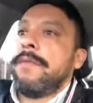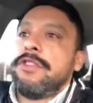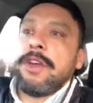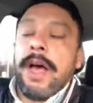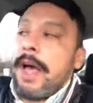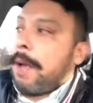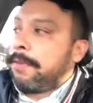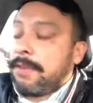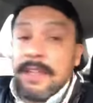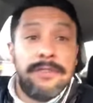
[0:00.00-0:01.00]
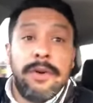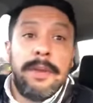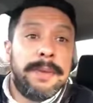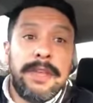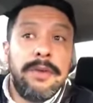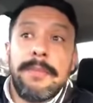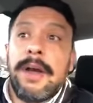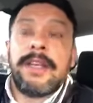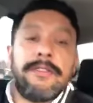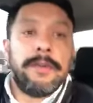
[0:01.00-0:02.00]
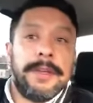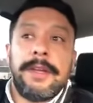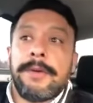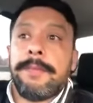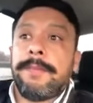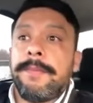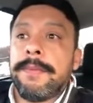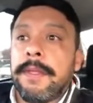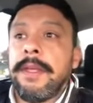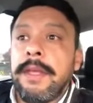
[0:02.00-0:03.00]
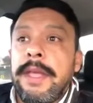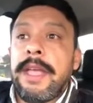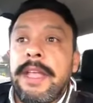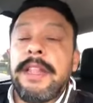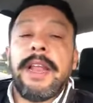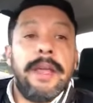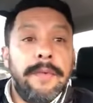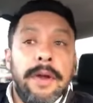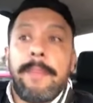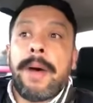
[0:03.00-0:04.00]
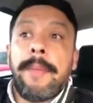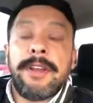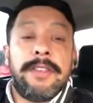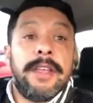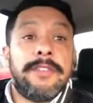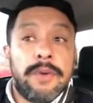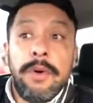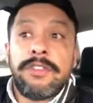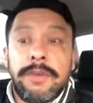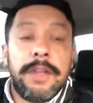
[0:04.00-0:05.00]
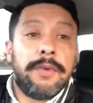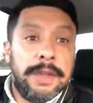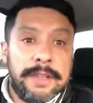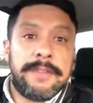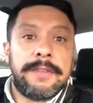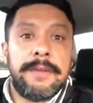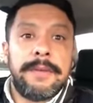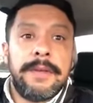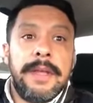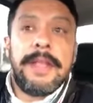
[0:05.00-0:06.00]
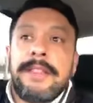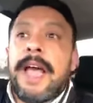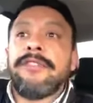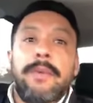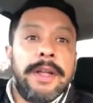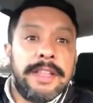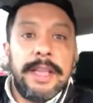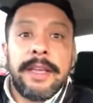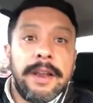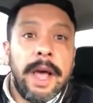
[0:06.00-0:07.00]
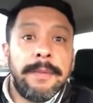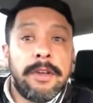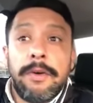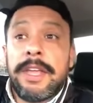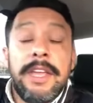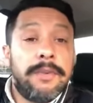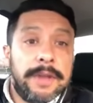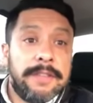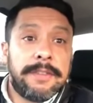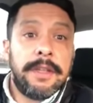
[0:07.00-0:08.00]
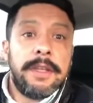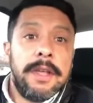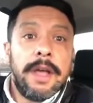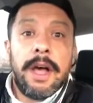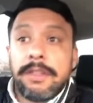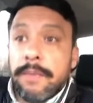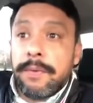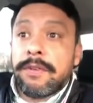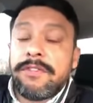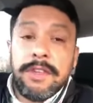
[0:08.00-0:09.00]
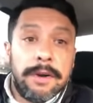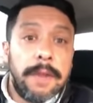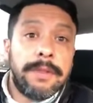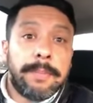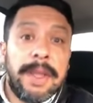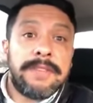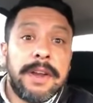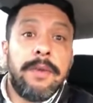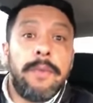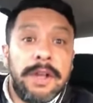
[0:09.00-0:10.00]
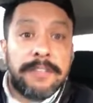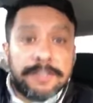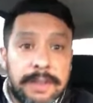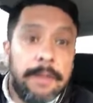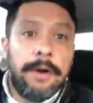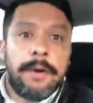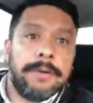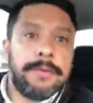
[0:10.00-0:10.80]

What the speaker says: jobs is going to be humongous over here, and the level of poverty is going to increase. That's why the economical increase on the first year of the president was zero.